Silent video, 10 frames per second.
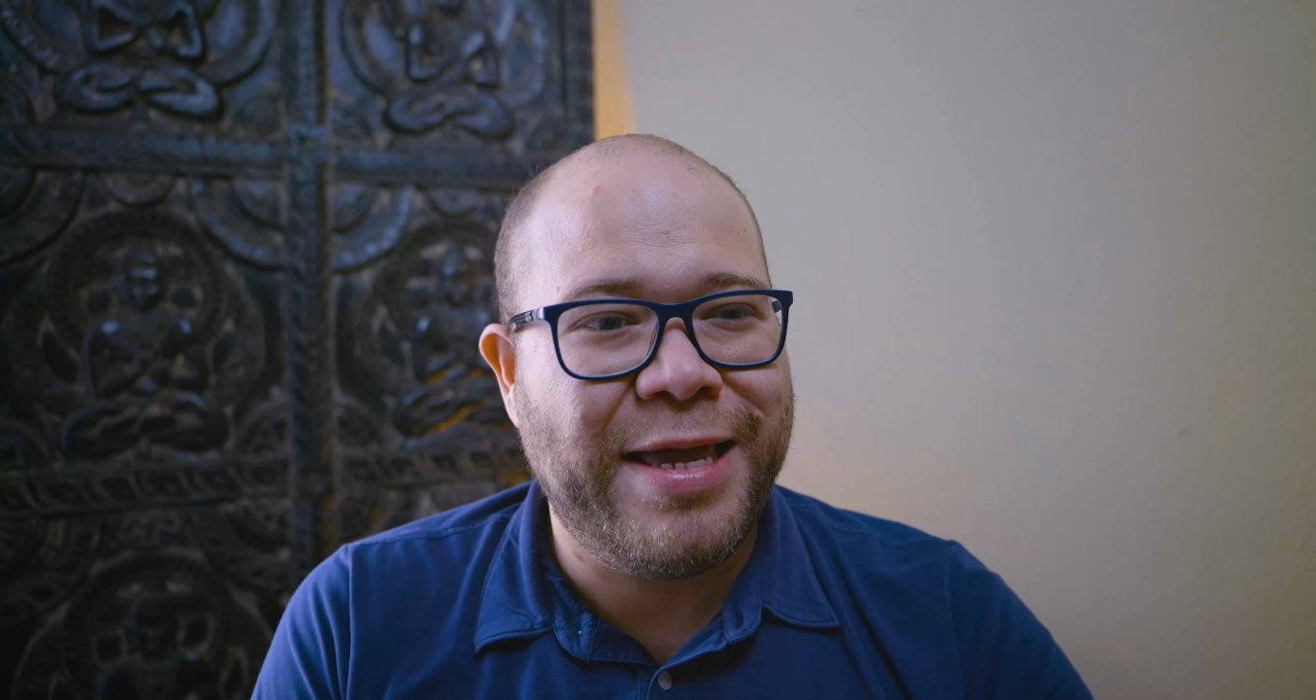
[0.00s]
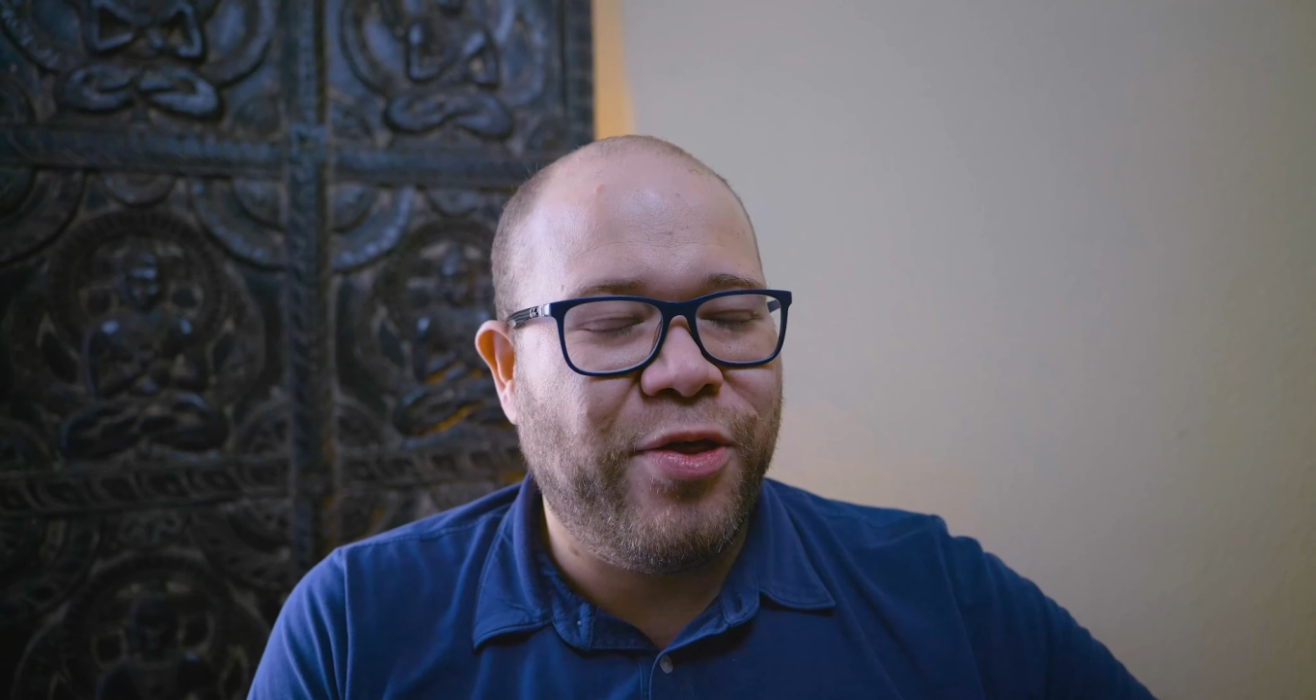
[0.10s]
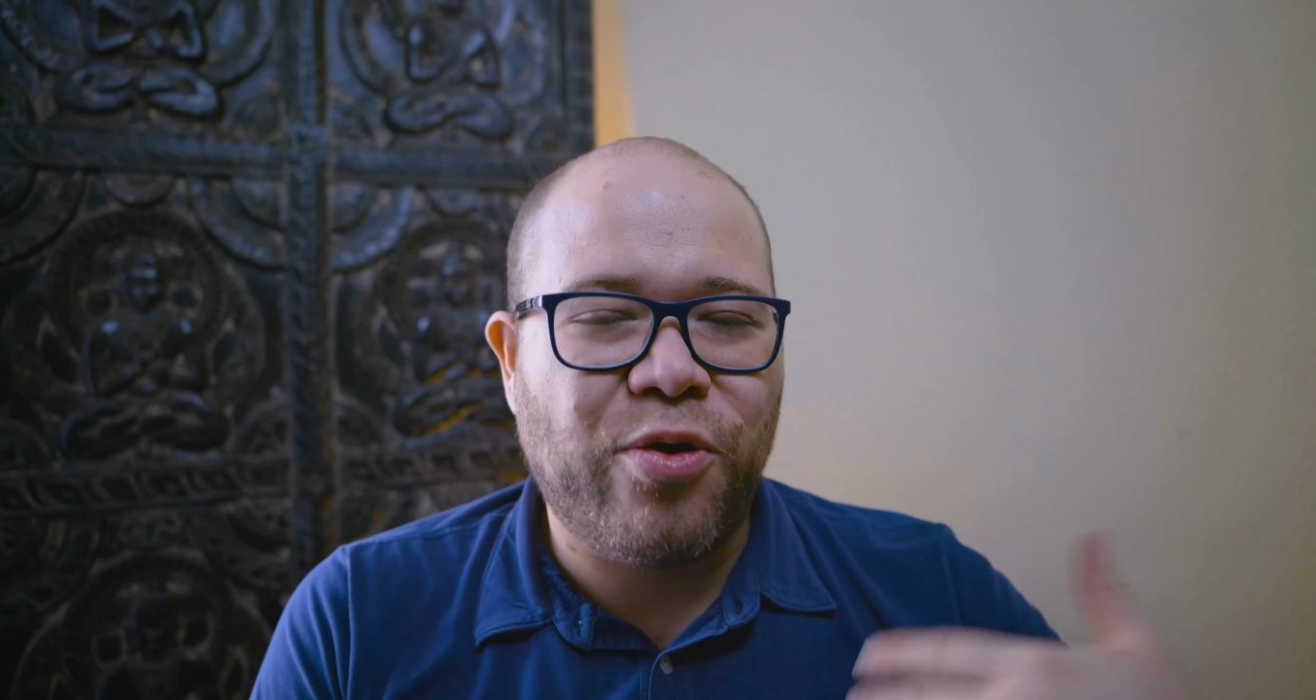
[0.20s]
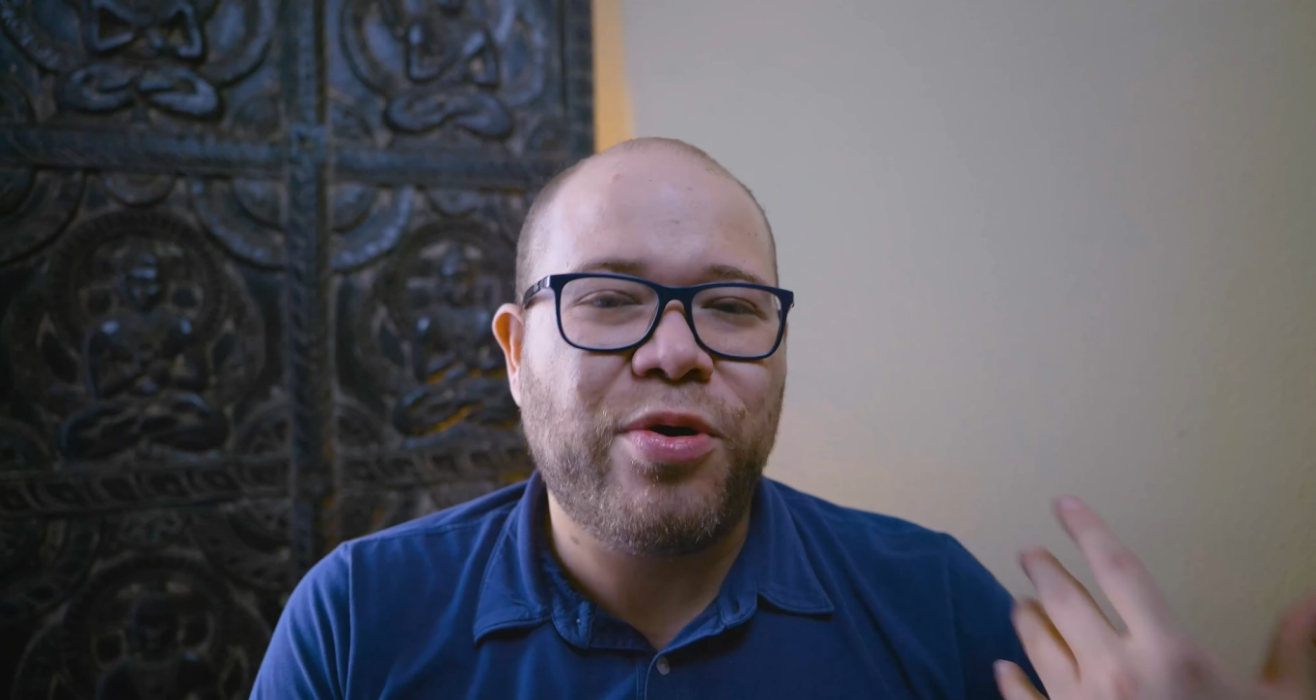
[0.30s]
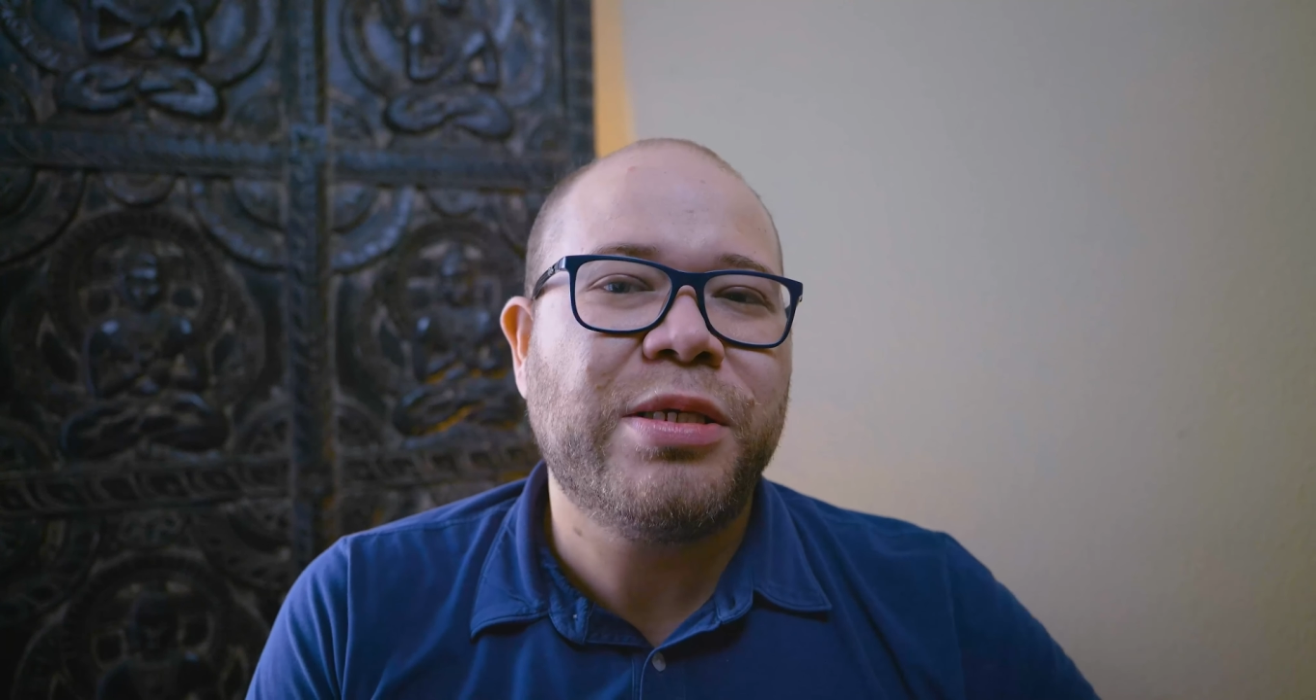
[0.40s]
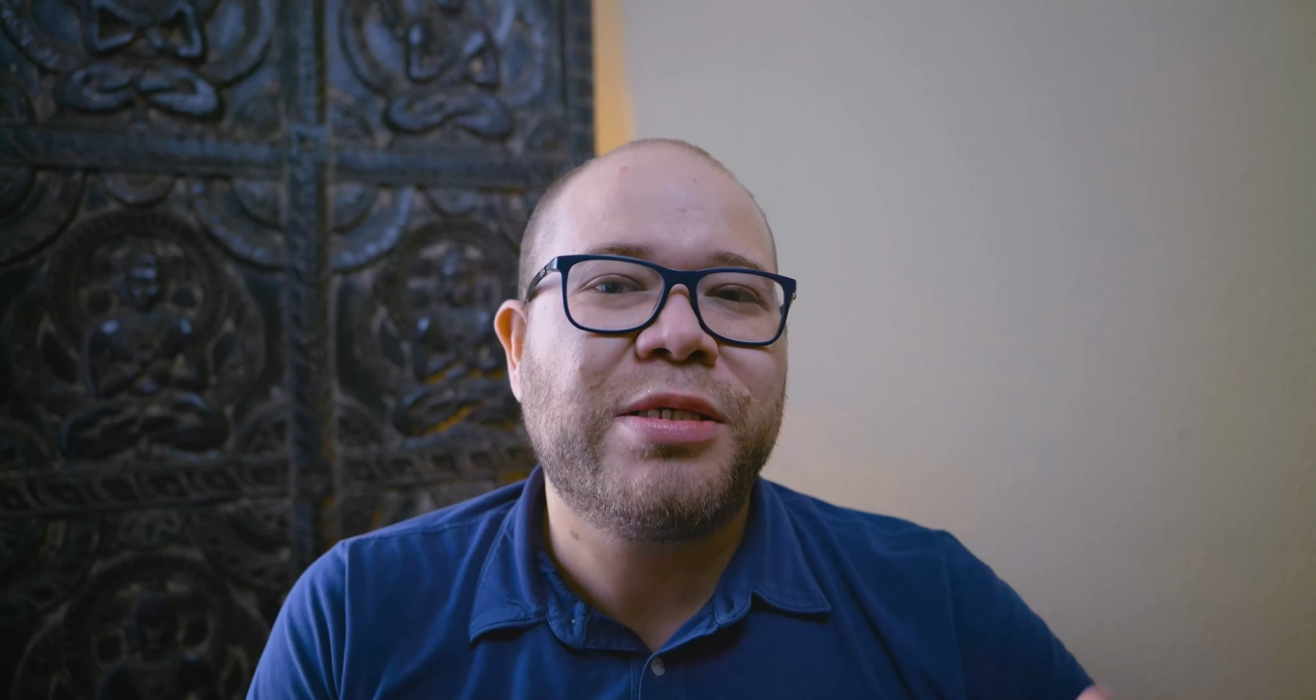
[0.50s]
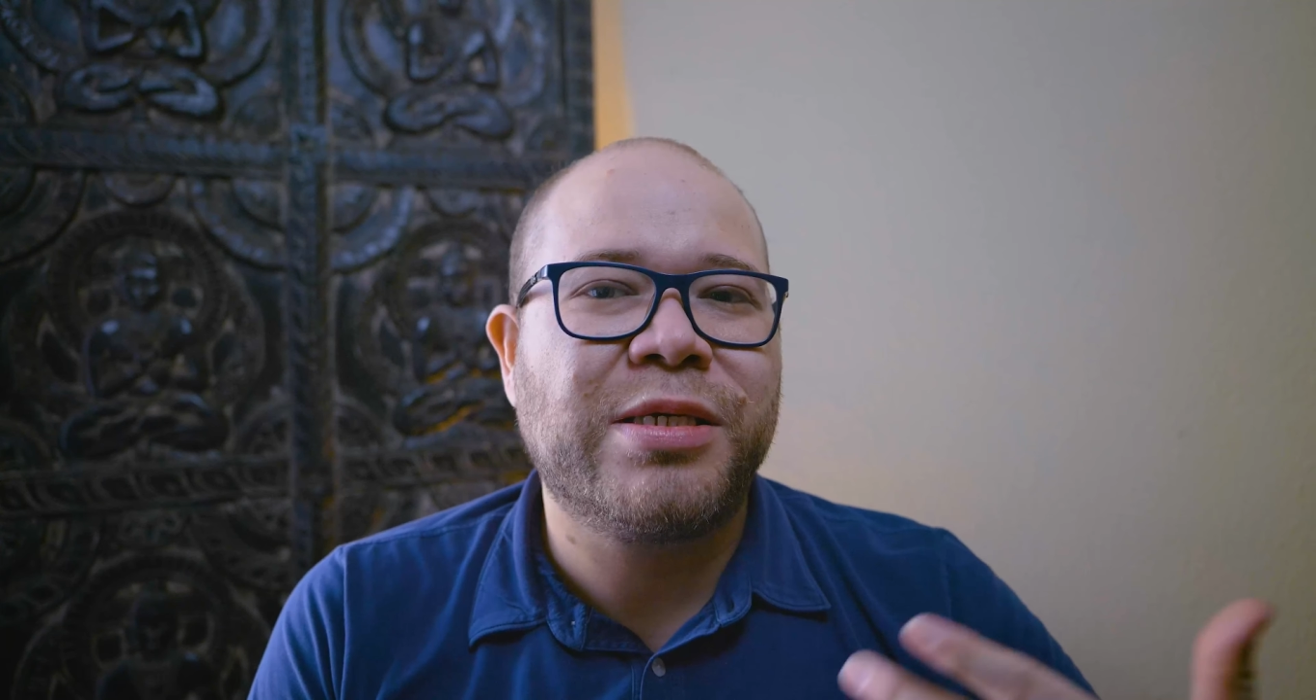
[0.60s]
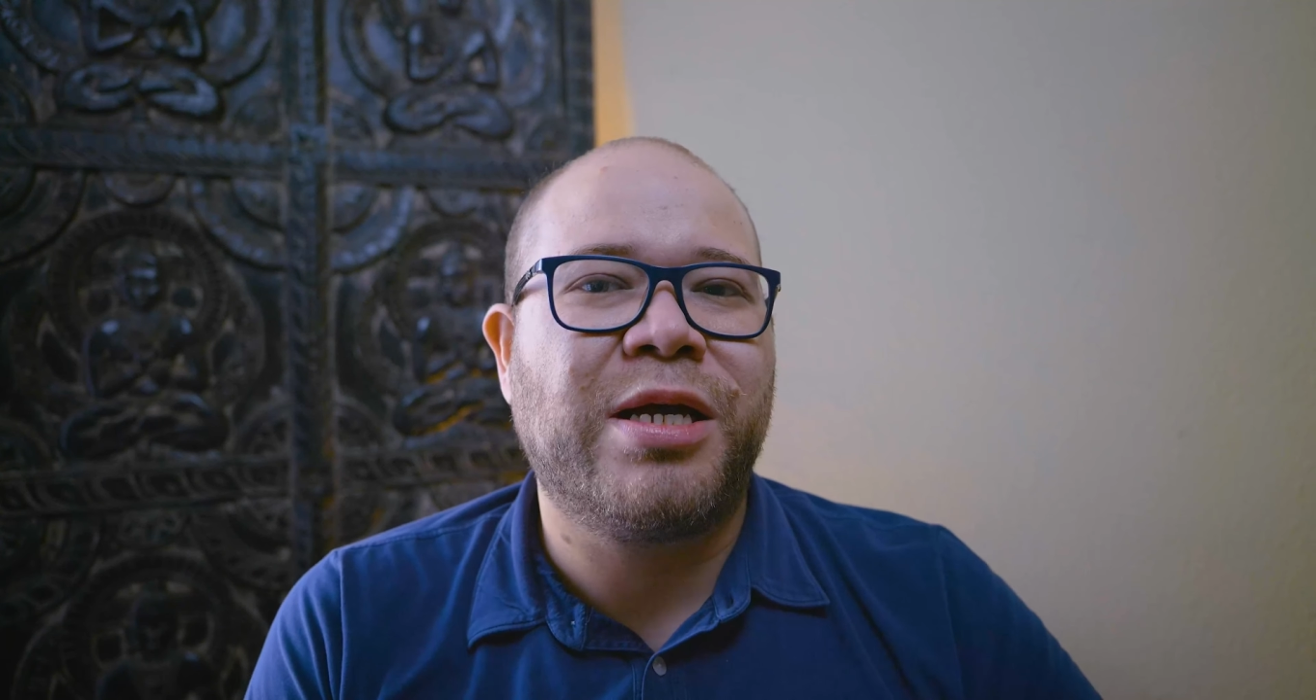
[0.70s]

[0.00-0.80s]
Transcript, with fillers: There is this